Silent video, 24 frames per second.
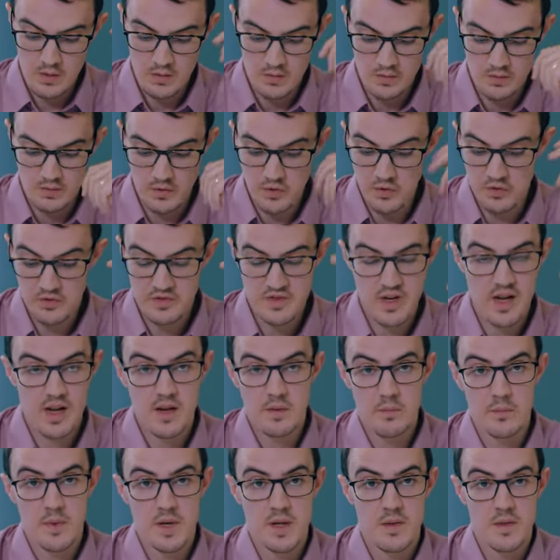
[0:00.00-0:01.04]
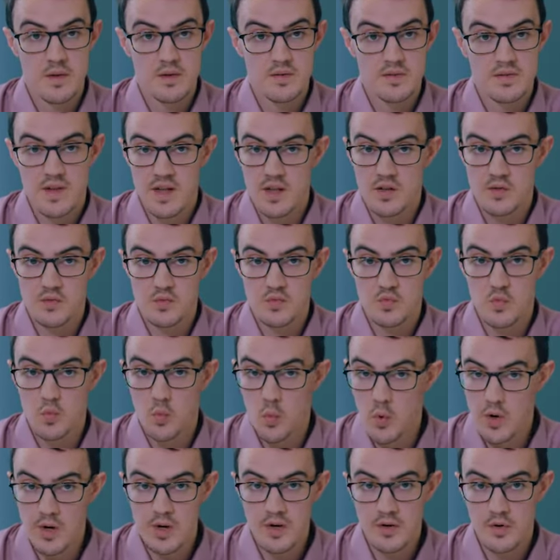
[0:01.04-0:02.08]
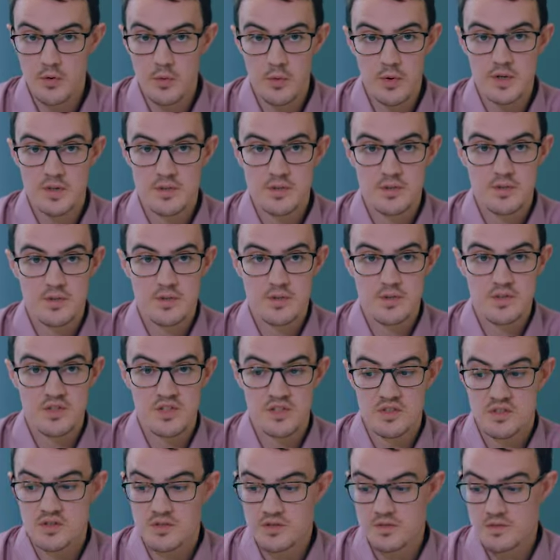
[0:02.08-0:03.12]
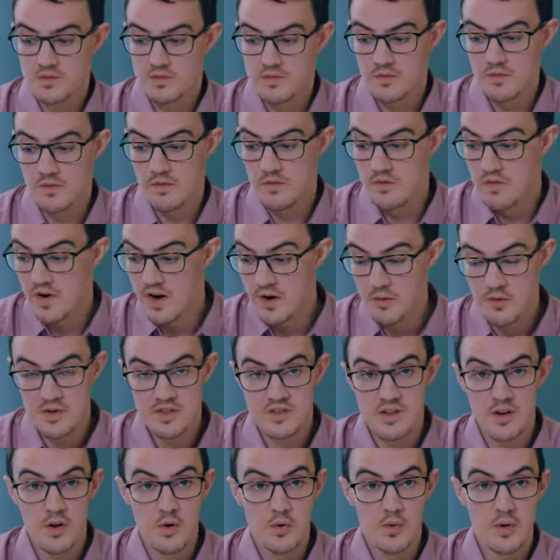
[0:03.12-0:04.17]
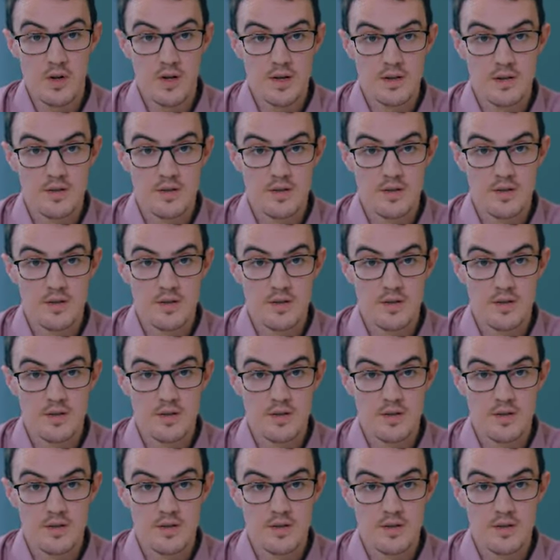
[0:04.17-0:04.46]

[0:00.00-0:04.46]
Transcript: So you're telling me that sales will increase, just very slowly?